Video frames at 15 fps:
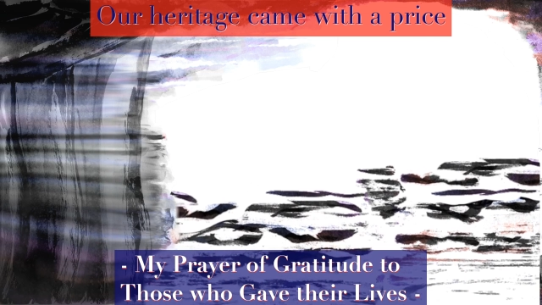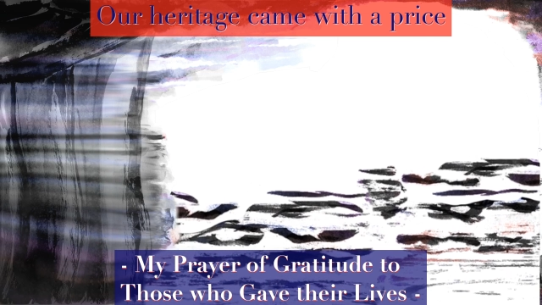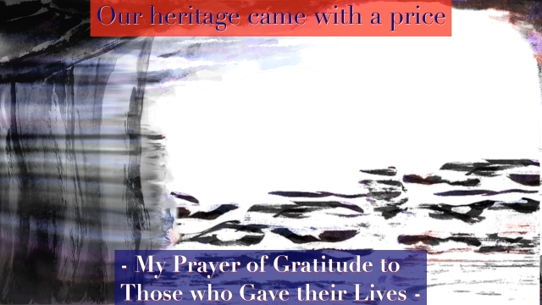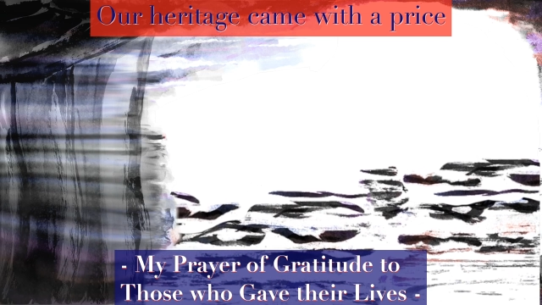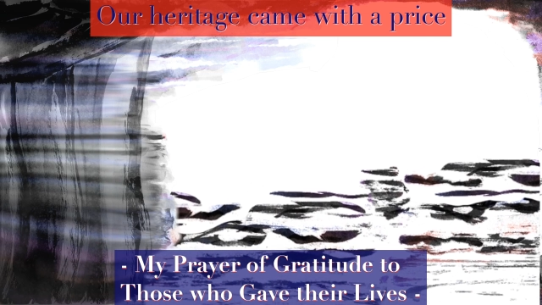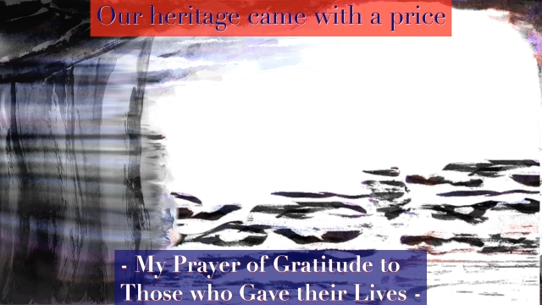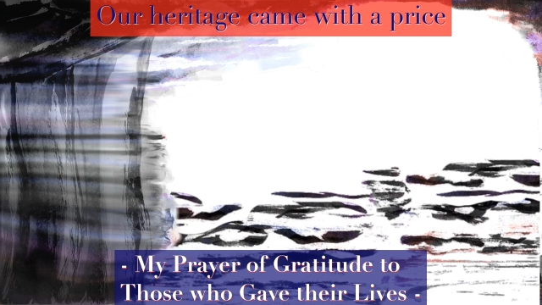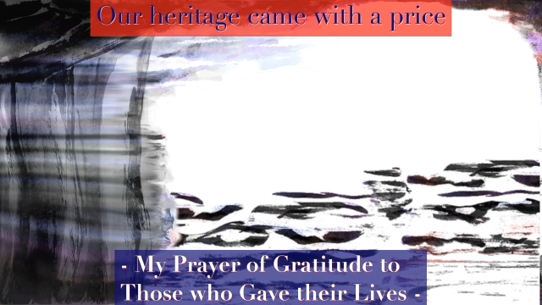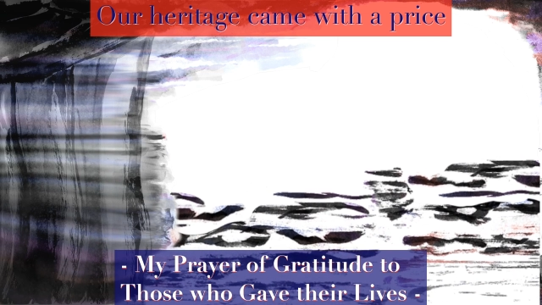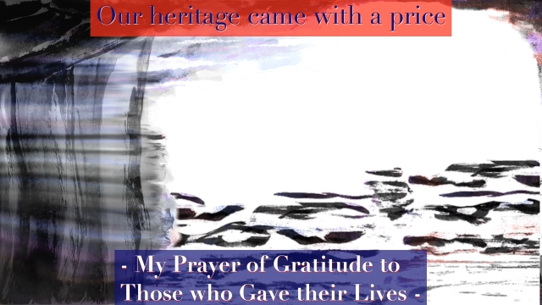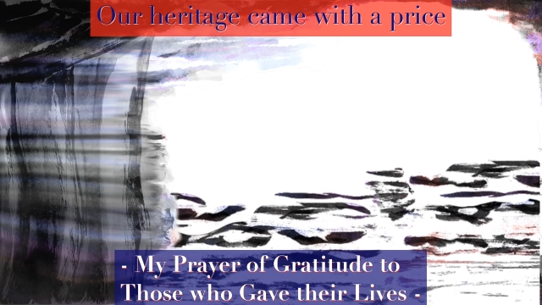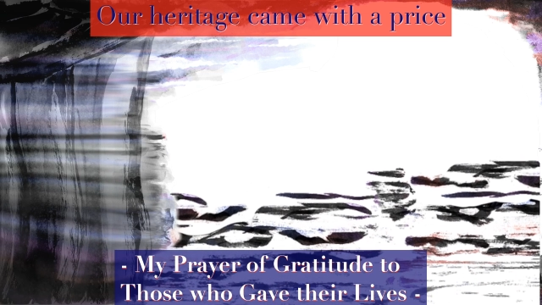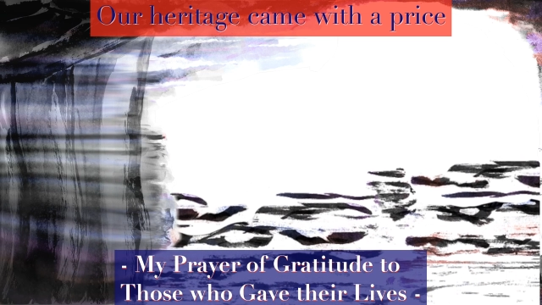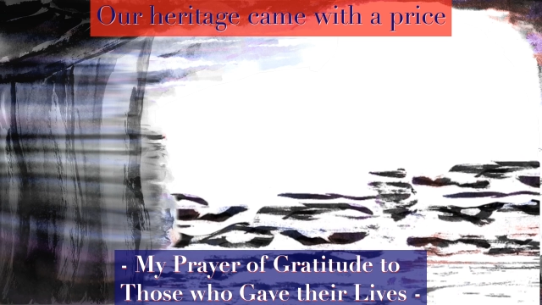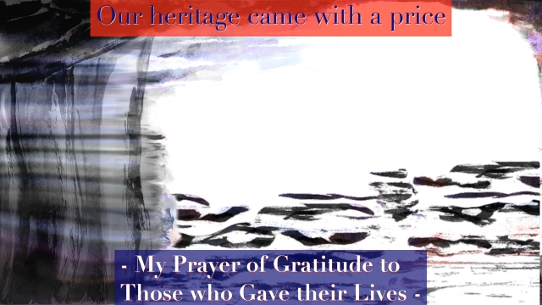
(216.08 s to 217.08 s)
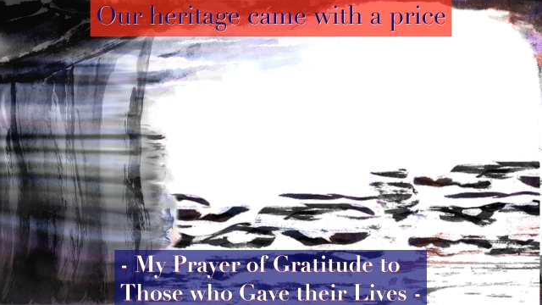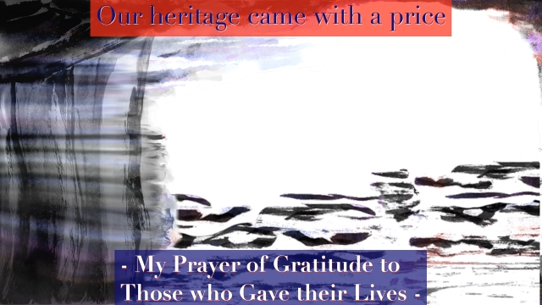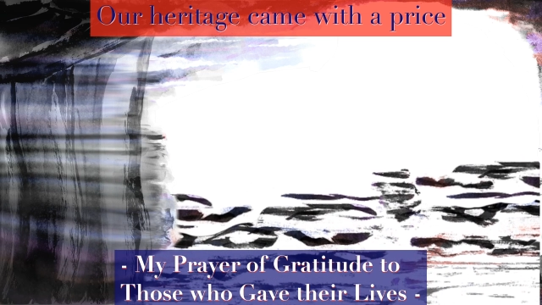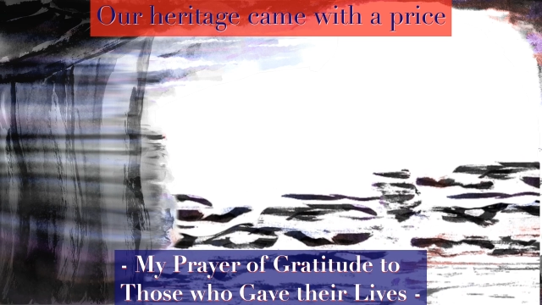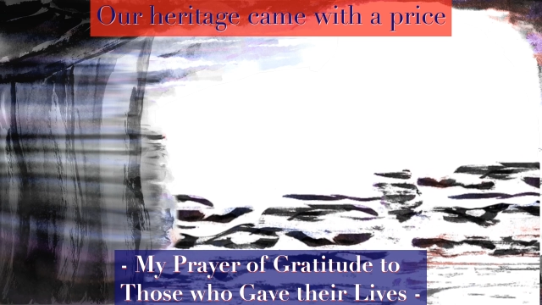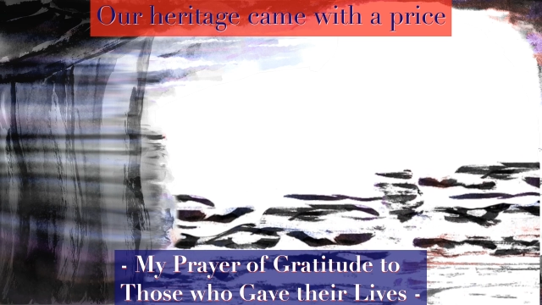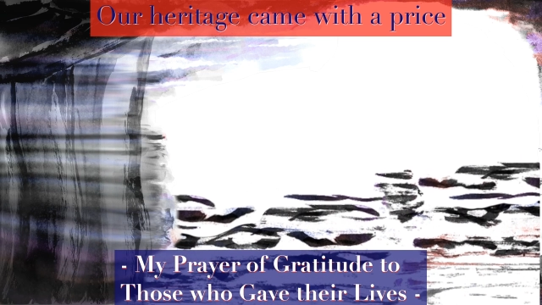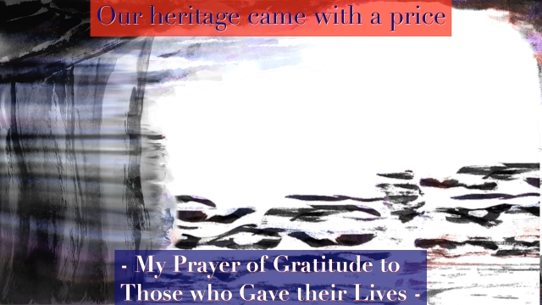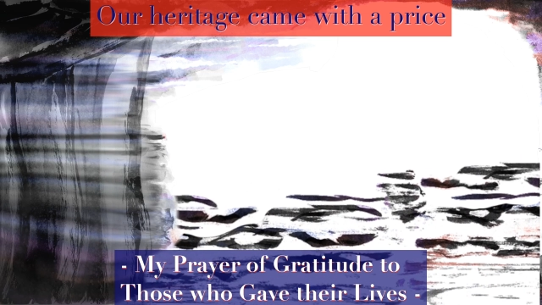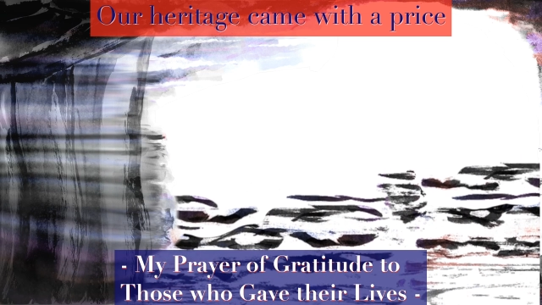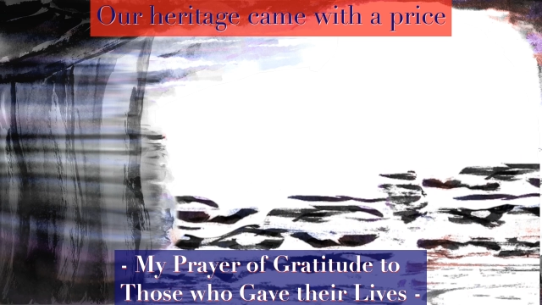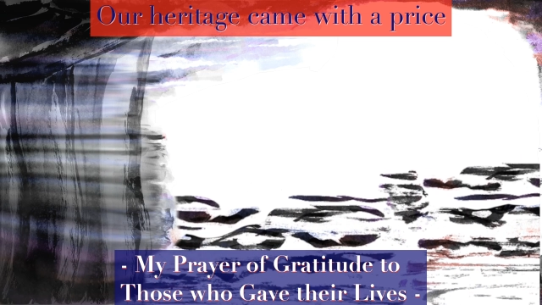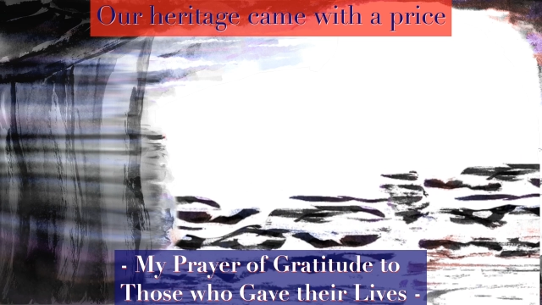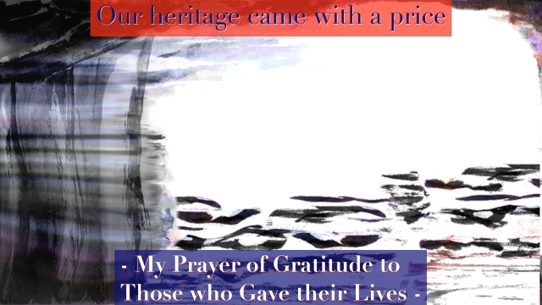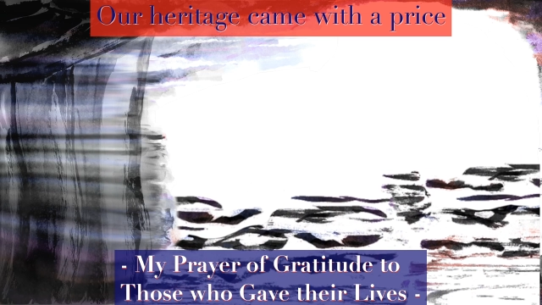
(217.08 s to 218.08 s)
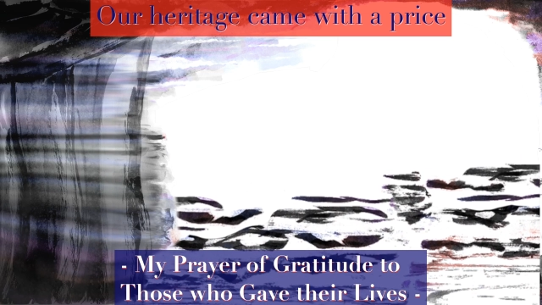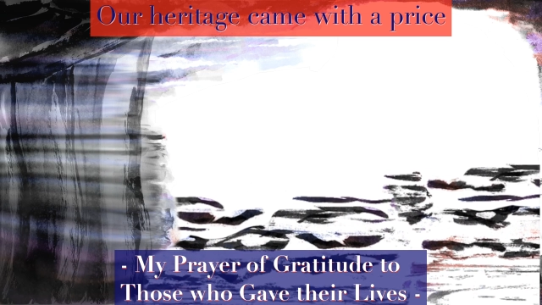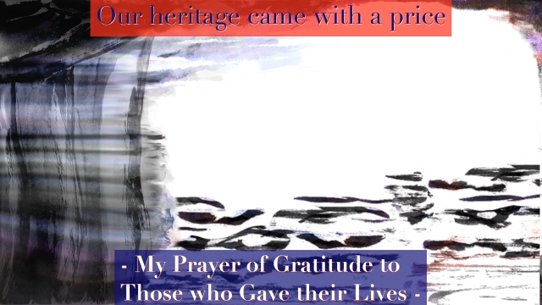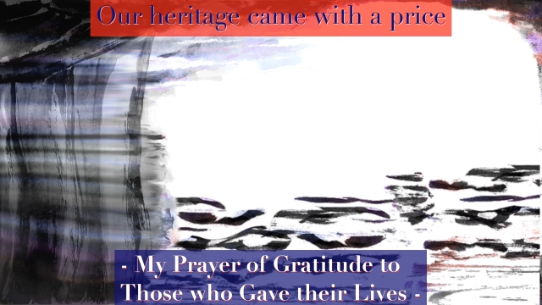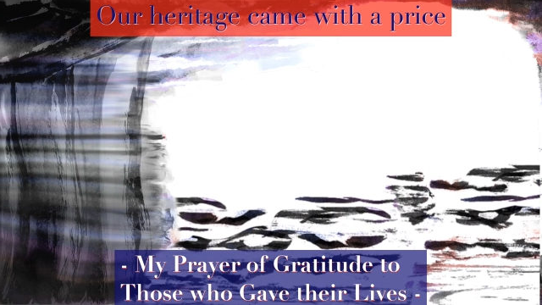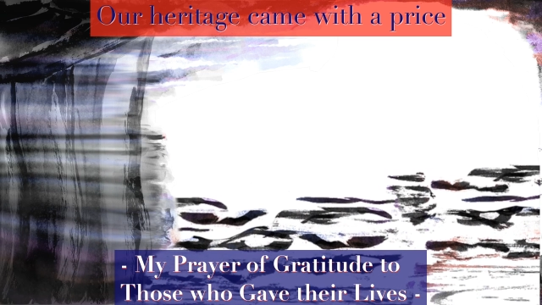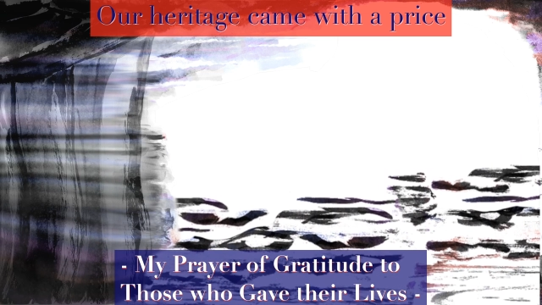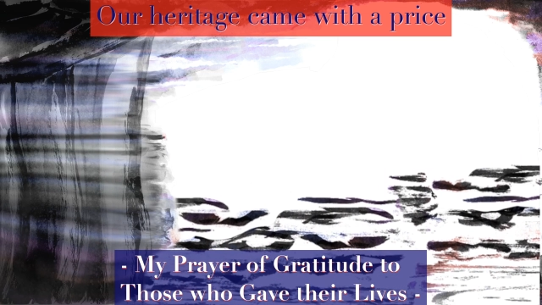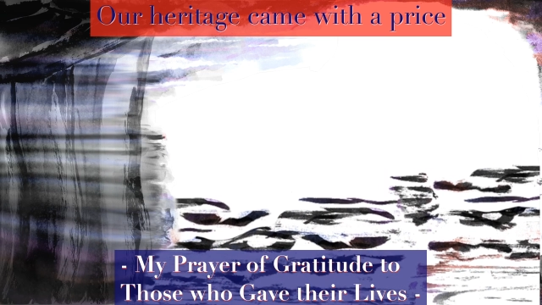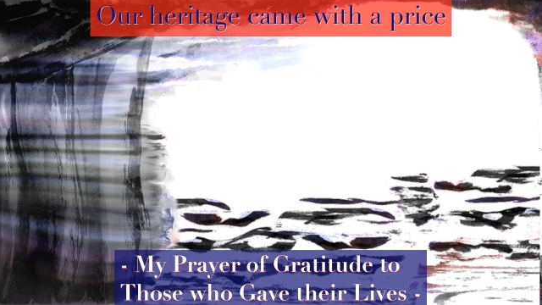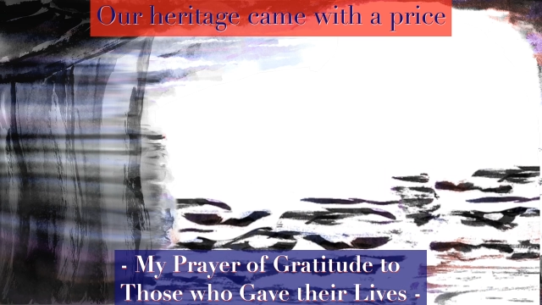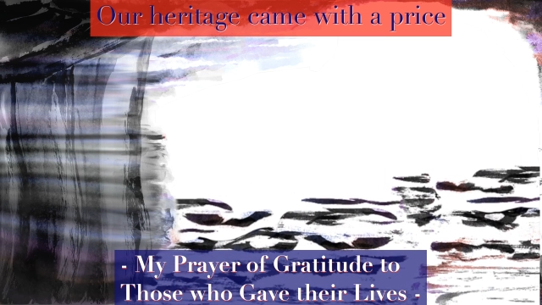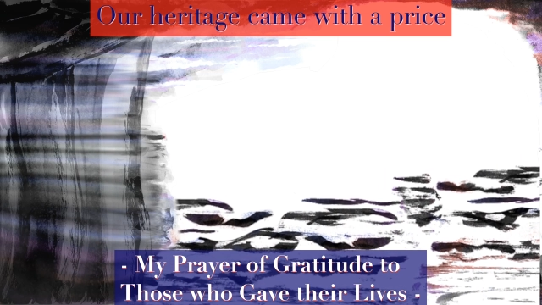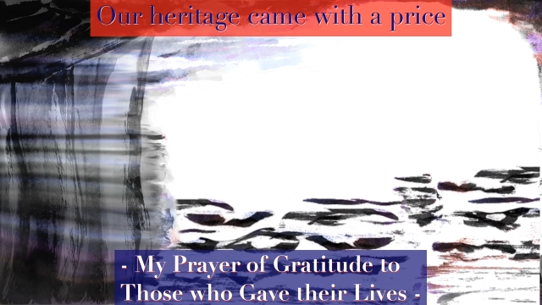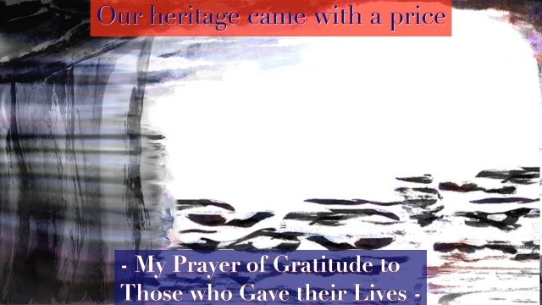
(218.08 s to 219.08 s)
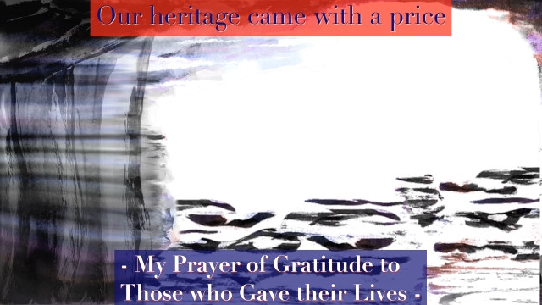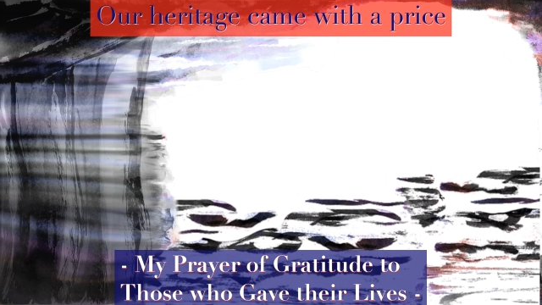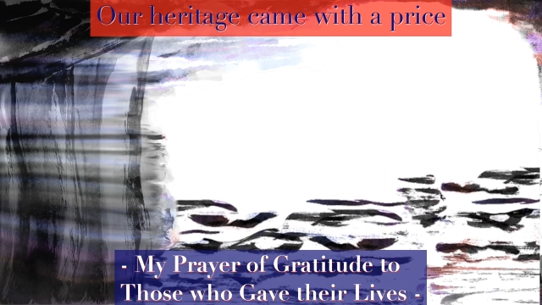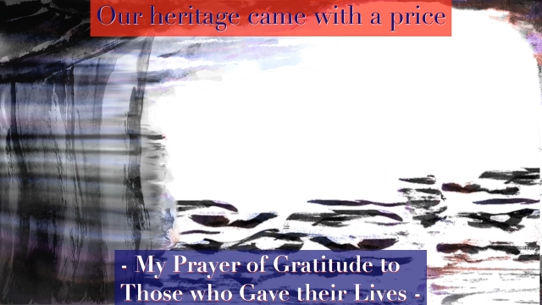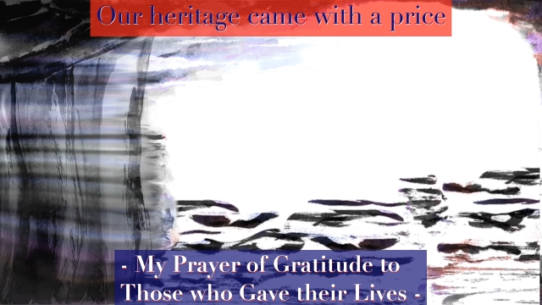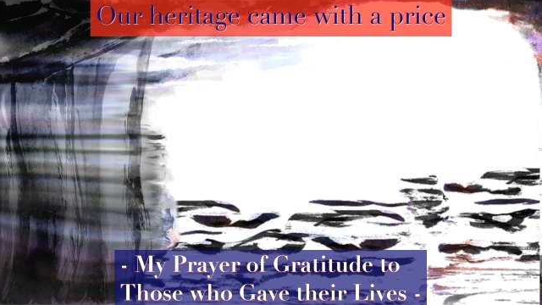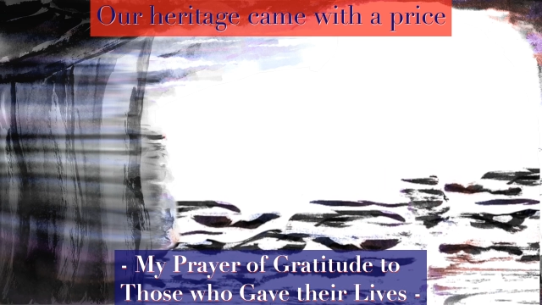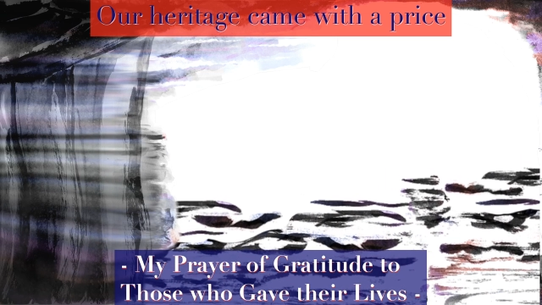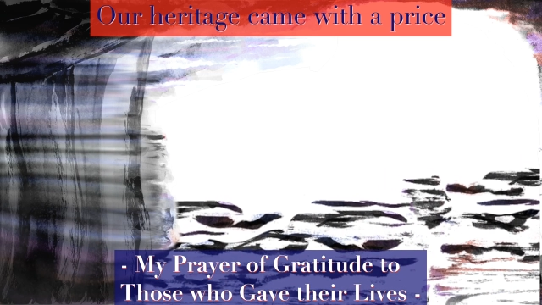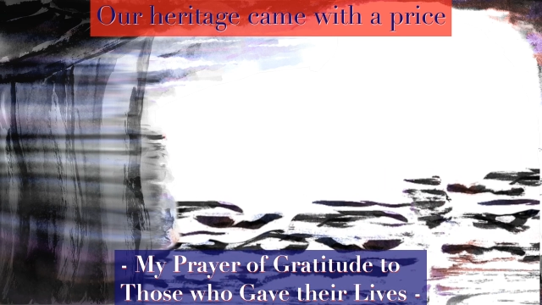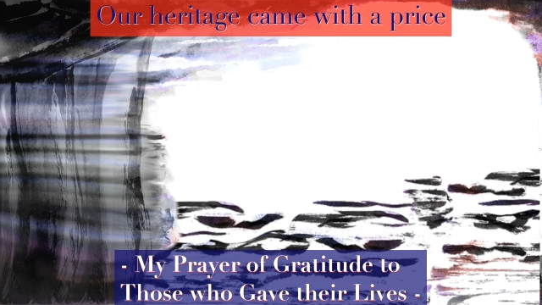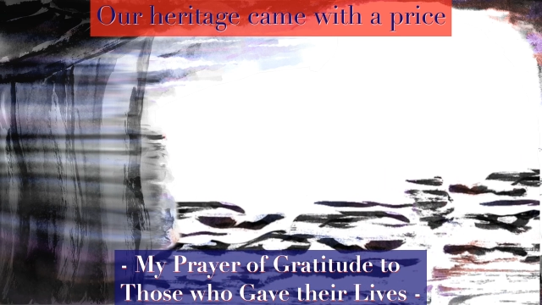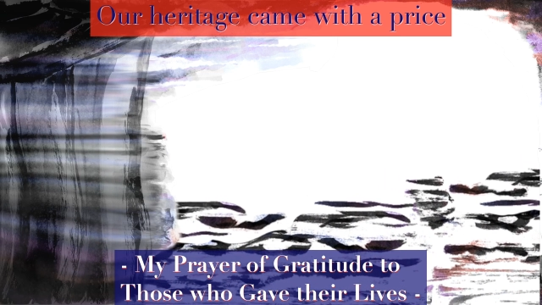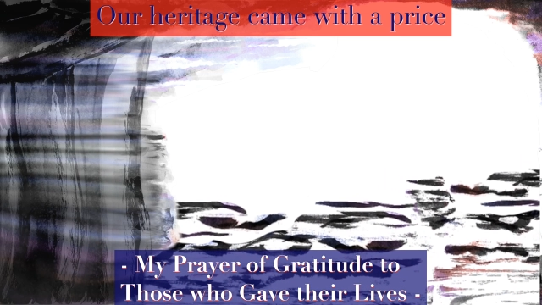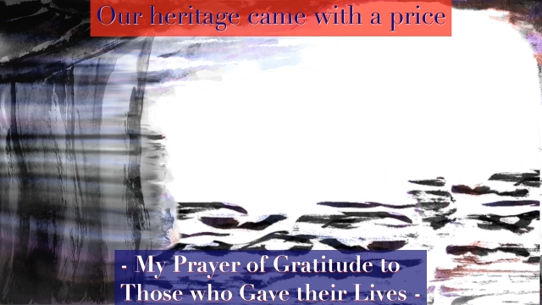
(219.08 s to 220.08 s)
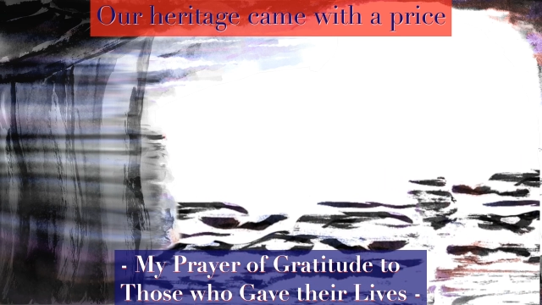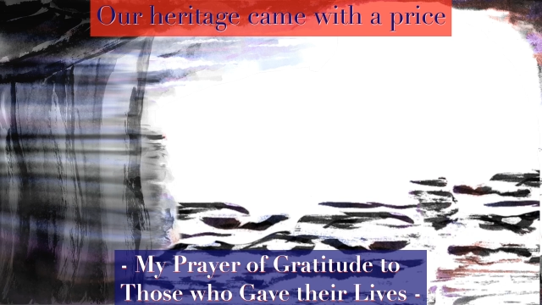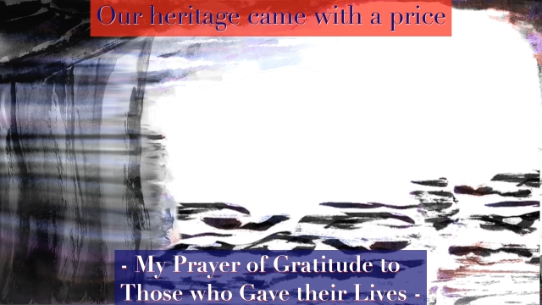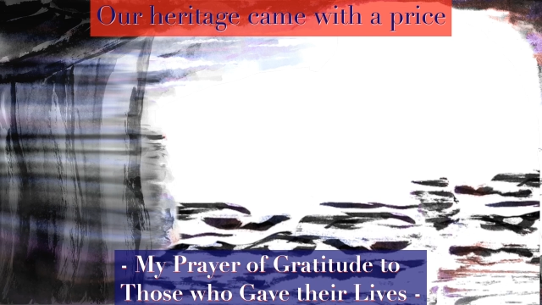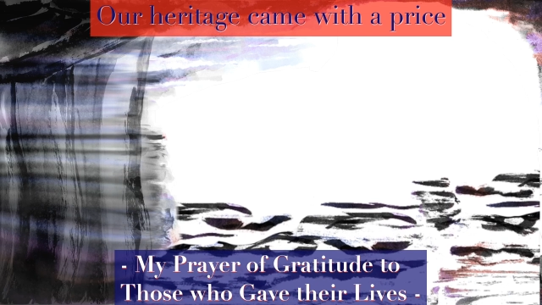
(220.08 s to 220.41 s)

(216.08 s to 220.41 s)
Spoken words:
No face is visible, so there are no lips to read.